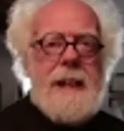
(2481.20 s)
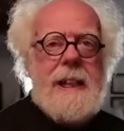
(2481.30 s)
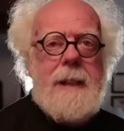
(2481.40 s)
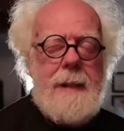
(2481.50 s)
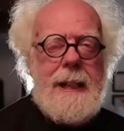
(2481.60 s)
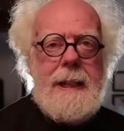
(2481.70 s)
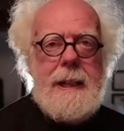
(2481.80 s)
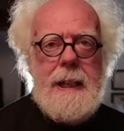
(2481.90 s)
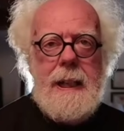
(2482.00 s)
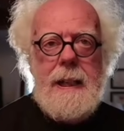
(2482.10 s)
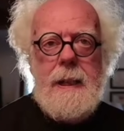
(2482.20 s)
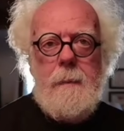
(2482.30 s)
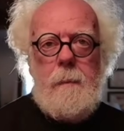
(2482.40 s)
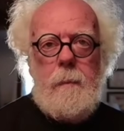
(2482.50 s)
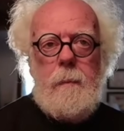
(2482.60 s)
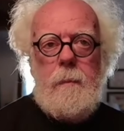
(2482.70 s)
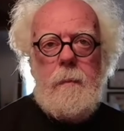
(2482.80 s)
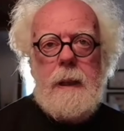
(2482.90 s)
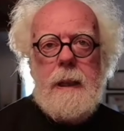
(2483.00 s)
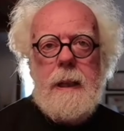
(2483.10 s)
Commander.
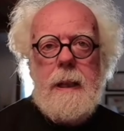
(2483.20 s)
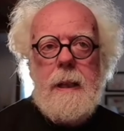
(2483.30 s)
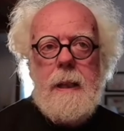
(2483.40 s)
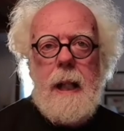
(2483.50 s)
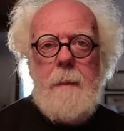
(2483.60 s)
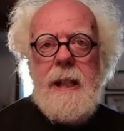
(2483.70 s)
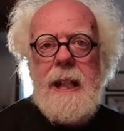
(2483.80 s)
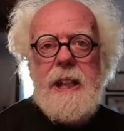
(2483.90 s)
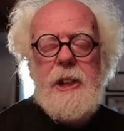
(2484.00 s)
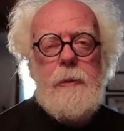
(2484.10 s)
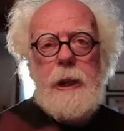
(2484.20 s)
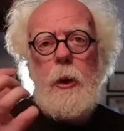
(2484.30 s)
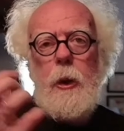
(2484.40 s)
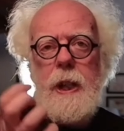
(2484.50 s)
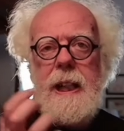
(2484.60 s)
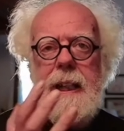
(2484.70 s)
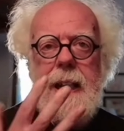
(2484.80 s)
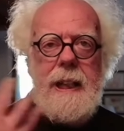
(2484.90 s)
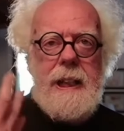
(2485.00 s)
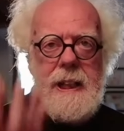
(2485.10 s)
I mean, his recording
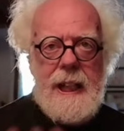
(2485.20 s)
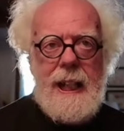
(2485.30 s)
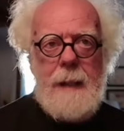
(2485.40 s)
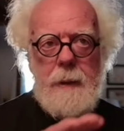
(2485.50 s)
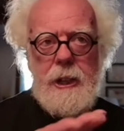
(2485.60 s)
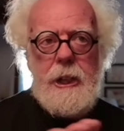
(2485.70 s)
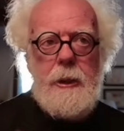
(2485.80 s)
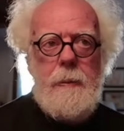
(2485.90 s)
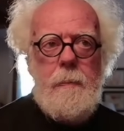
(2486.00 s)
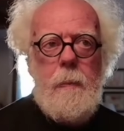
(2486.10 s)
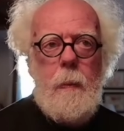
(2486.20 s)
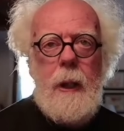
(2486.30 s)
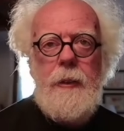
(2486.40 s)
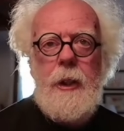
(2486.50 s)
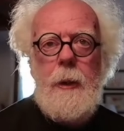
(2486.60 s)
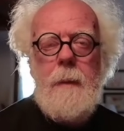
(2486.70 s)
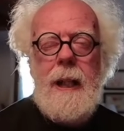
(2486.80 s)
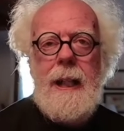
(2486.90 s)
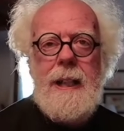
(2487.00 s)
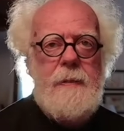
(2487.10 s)
and his tape, as you well know,
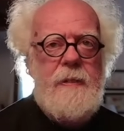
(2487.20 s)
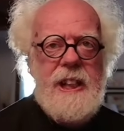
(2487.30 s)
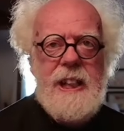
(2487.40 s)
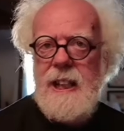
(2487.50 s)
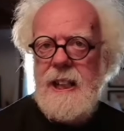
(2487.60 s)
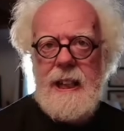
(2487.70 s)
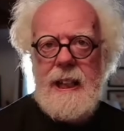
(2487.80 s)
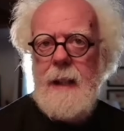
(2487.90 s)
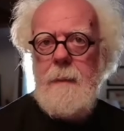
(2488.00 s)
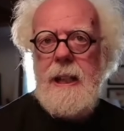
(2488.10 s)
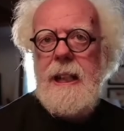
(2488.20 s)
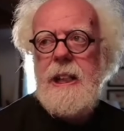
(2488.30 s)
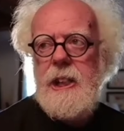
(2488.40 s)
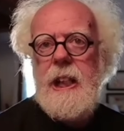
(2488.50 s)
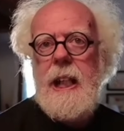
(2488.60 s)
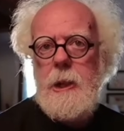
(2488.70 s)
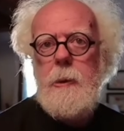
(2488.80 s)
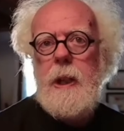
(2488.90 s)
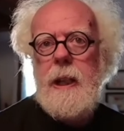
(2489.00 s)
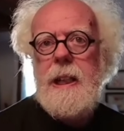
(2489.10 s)
Matt, is fantastic. I mean, he's
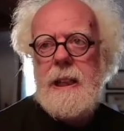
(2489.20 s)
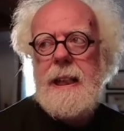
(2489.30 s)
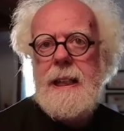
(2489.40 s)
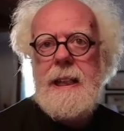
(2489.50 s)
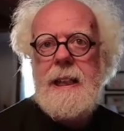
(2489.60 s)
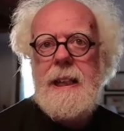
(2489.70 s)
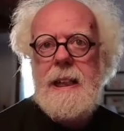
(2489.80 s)
genuinely scared.